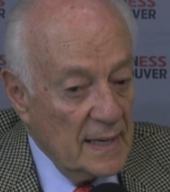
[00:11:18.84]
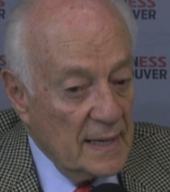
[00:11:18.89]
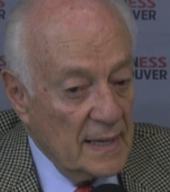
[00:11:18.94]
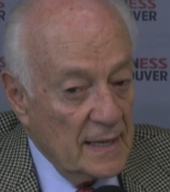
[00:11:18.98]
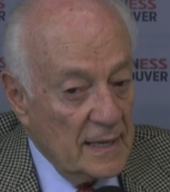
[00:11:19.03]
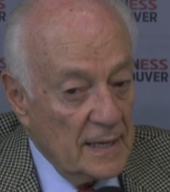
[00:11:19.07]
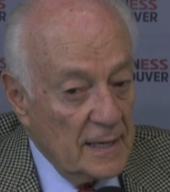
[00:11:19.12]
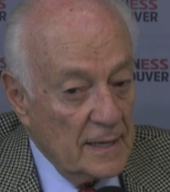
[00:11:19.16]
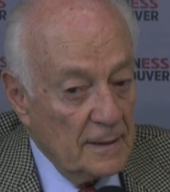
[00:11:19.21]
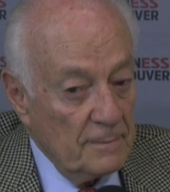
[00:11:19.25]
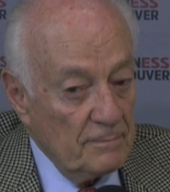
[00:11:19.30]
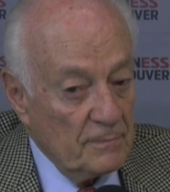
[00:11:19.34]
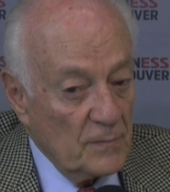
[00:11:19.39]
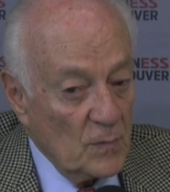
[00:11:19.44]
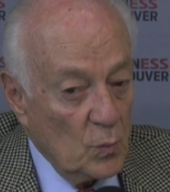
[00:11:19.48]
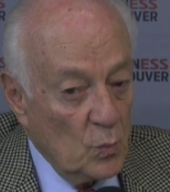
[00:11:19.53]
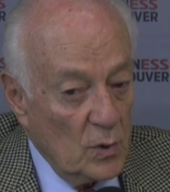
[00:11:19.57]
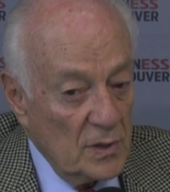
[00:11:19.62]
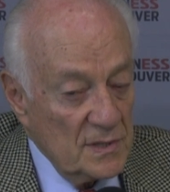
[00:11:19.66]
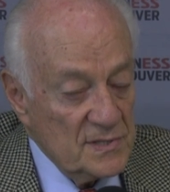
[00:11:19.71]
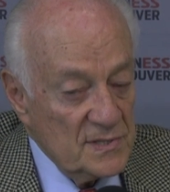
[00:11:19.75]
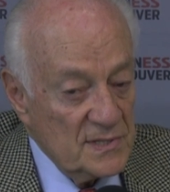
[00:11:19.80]

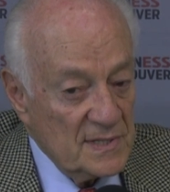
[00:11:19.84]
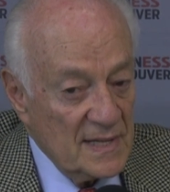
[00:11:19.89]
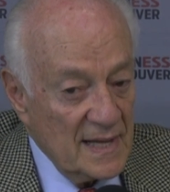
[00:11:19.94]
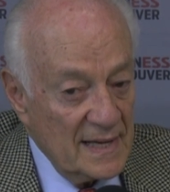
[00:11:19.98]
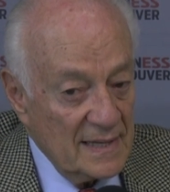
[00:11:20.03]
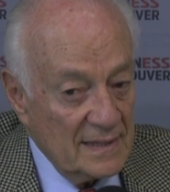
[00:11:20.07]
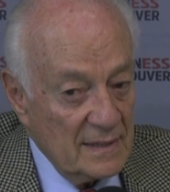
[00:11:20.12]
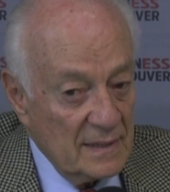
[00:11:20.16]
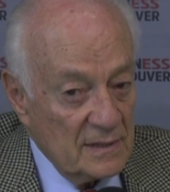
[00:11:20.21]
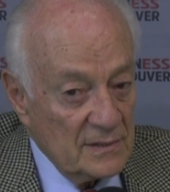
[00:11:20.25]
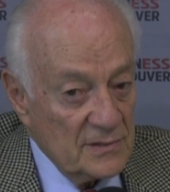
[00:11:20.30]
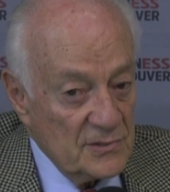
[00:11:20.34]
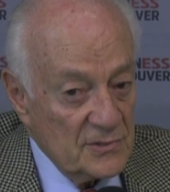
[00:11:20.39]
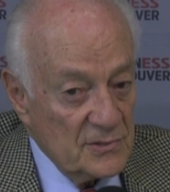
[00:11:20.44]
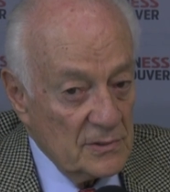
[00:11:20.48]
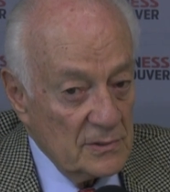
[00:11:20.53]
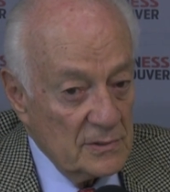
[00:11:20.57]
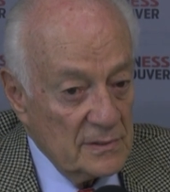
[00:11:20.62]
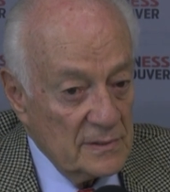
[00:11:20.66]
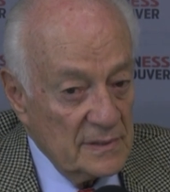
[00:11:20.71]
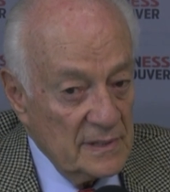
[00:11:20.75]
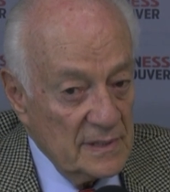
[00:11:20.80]
Once that
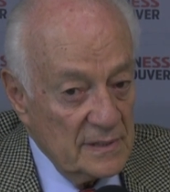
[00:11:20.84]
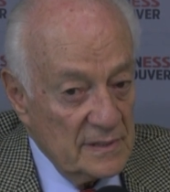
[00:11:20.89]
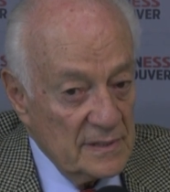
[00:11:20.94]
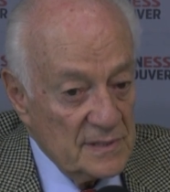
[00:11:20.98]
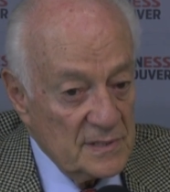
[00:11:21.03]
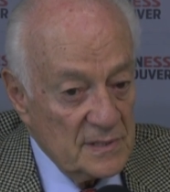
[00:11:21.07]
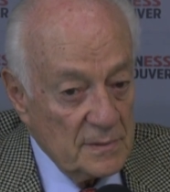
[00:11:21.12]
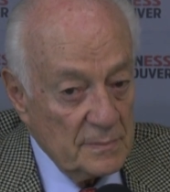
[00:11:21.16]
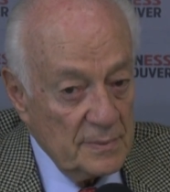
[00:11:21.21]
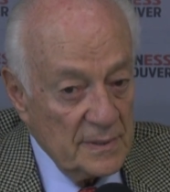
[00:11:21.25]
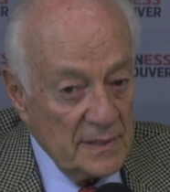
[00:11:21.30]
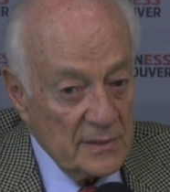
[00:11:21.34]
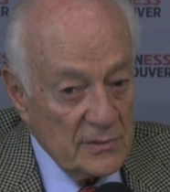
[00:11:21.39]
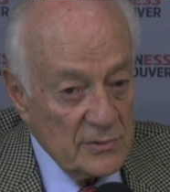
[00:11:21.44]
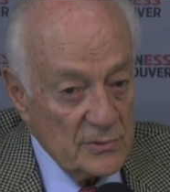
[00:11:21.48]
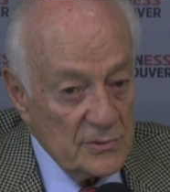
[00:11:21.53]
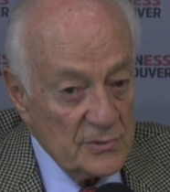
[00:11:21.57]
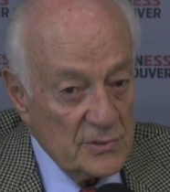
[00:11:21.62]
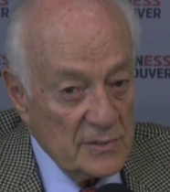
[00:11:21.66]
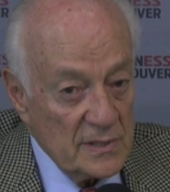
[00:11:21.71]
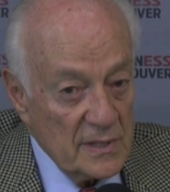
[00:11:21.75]
uncertainty disappears,